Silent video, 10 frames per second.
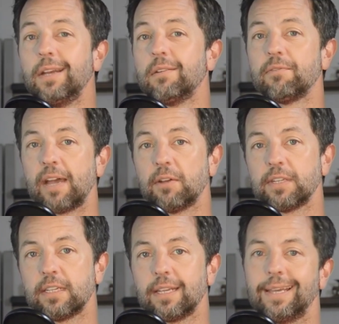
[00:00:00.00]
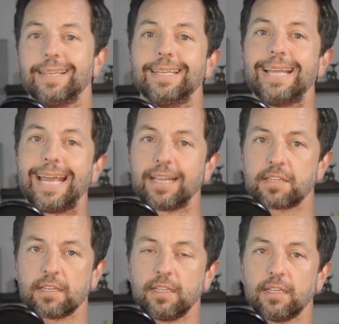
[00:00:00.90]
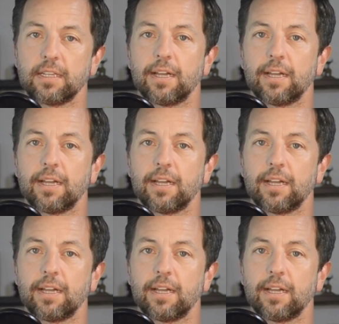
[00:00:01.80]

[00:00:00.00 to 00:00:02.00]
founding and then exiting